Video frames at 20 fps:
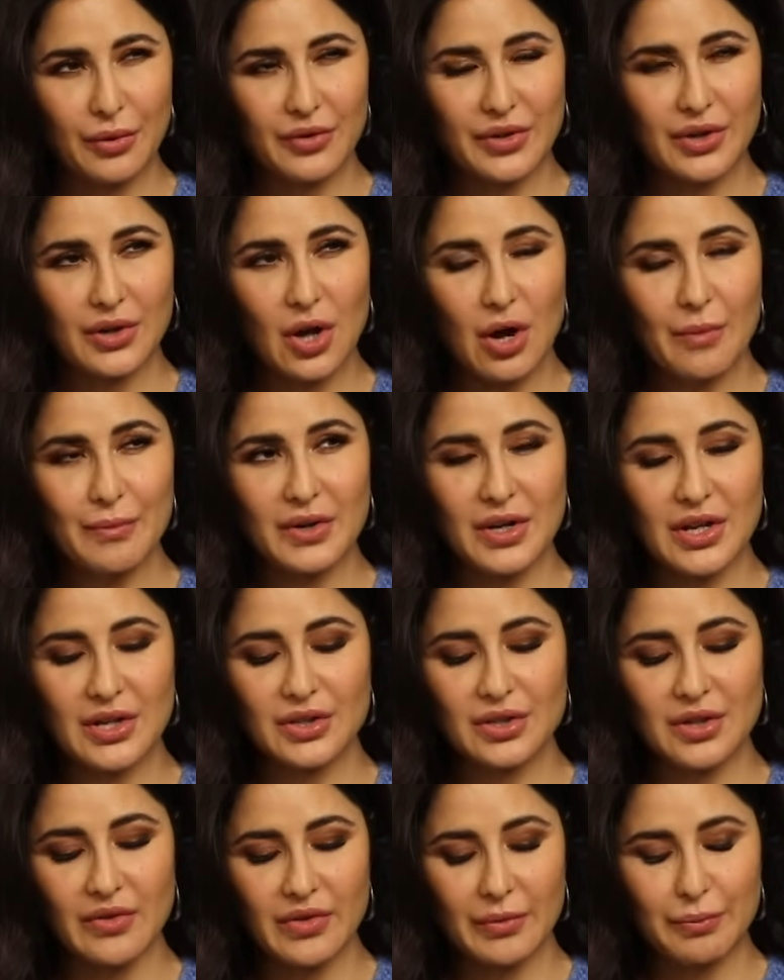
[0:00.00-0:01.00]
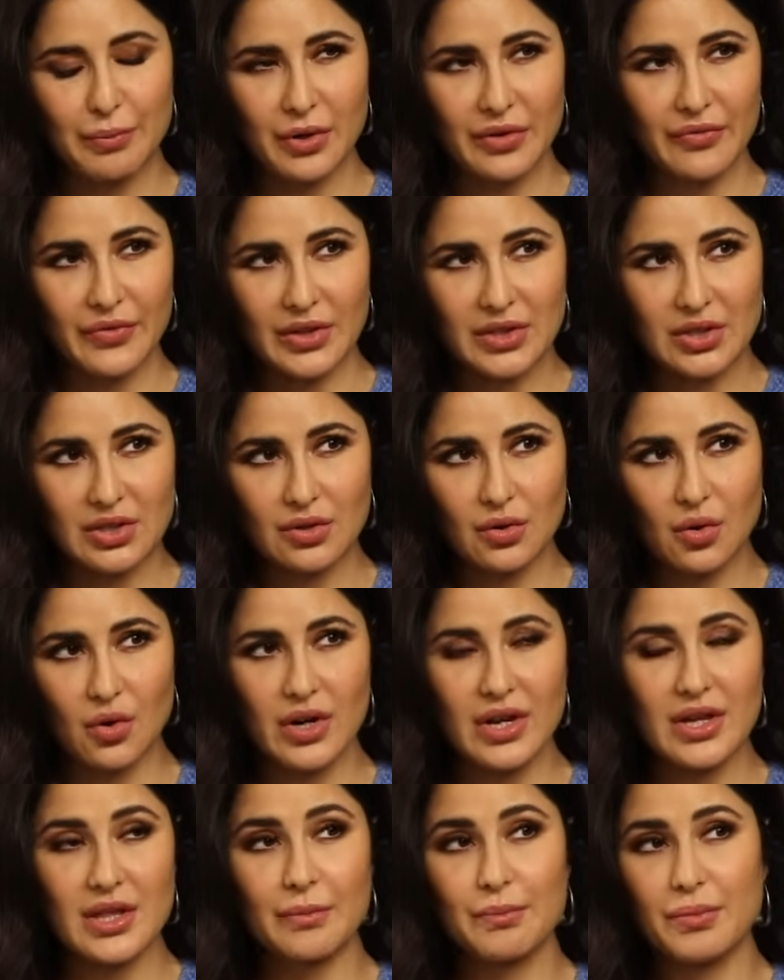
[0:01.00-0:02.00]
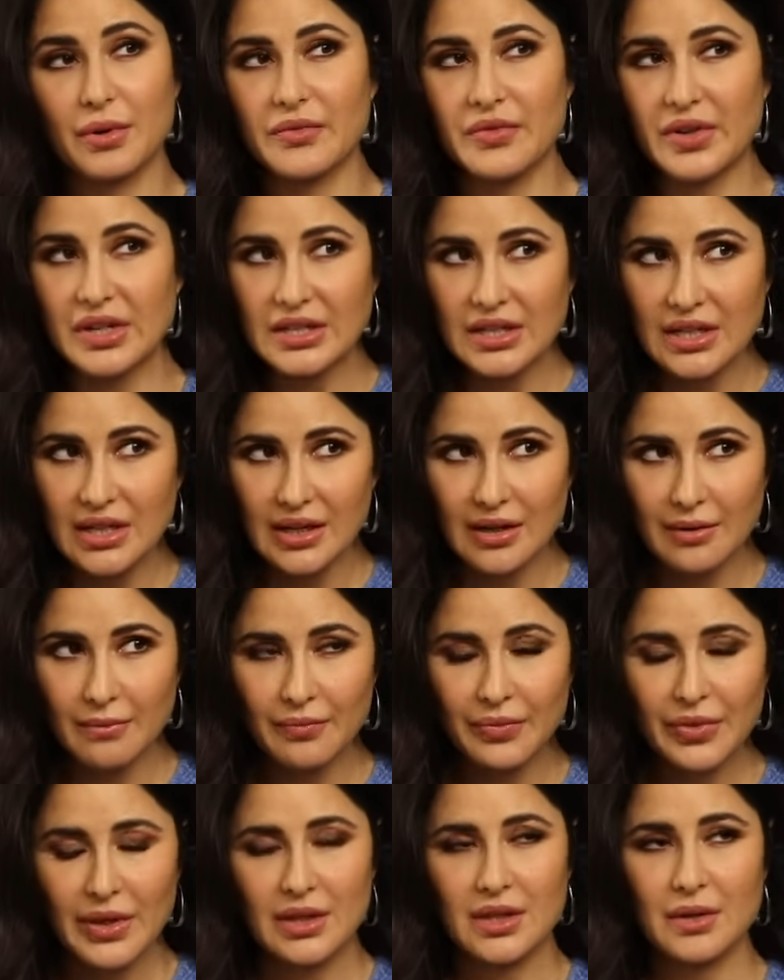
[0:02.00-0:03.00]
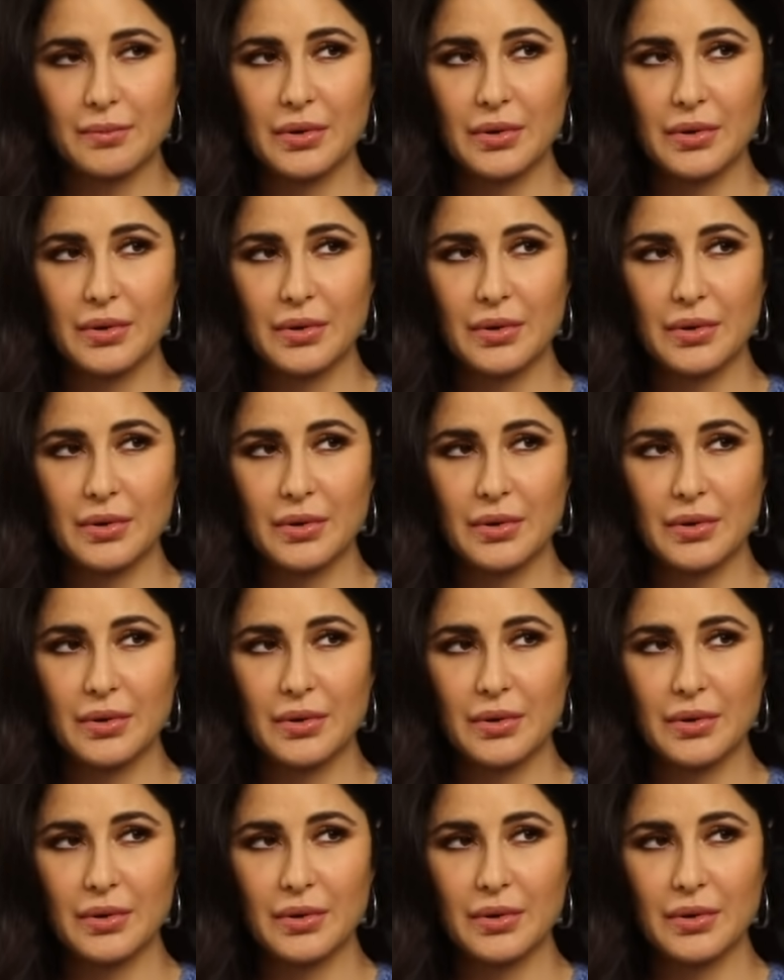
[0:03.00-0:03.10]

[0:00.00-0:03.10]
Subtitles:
the combination of the perfect story, the perfect team, yeah.